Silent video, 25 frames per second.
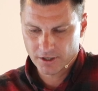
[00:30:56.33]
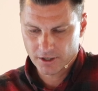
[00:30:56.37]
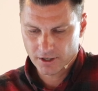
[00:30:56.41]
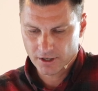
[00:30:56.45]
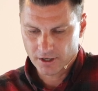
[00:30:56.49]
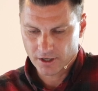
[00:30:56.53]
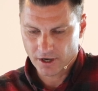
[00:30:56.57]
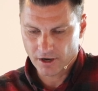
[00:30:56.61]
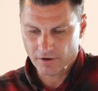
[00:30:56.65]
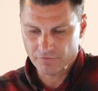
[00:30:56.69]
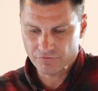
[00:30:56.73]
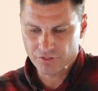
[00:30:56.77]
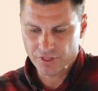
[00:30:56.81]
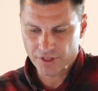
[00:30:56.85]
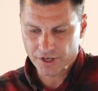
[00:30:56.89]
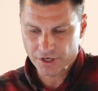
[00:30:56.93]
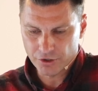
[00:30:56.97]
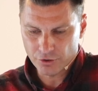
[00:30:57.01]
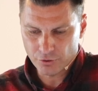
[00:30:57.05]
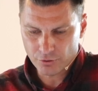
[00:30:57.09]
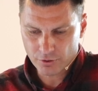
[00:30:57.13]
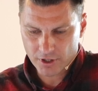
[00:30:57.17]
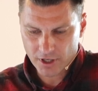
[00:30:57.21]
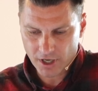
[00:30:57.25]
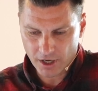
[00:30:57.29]
of the
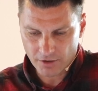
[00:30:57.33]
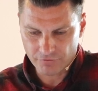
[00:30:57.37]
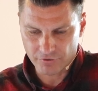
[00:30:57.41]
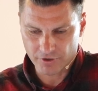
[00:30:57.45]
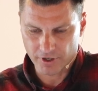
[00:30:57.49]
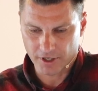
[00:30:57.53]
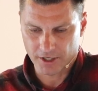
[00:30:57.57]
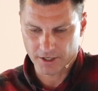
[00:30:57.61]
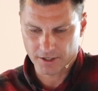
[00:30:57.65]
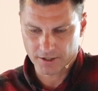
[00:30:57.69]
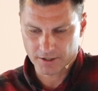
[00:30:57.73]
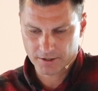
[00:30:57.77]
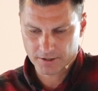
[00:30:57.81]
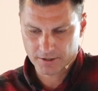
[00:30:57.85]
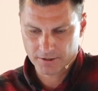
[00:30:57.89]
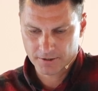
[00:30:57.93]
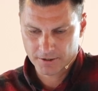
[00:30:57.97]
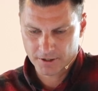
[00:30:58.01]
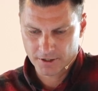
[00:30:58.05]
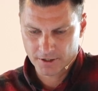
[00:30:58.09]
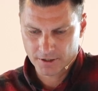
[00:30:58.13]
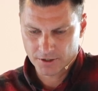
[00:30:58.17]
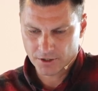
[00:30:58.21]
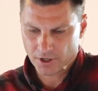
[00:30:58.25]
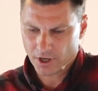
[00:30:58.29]
new covenant,
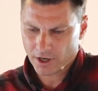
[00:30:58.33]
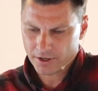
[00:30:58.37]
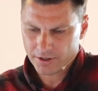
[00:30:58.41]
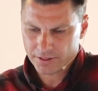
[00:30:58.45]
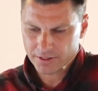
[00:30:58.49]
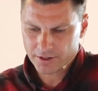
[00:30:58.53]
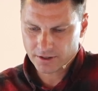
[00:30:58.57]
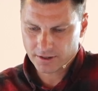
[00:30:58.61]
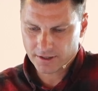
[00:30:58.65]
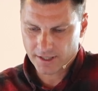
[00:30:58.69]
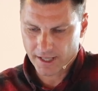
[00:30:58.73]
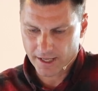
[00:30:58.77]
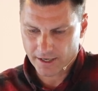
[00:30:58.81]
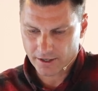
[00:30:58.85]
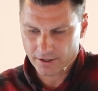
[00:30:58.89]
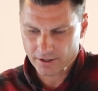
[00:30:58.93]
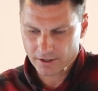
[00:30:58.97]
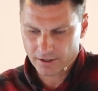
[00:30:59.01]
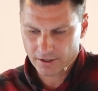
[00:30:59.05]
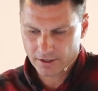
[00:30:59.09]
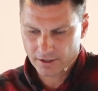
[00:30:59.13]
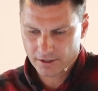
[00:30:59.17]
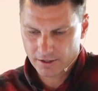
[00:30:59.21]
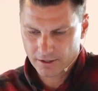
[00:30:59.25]
not of the letter,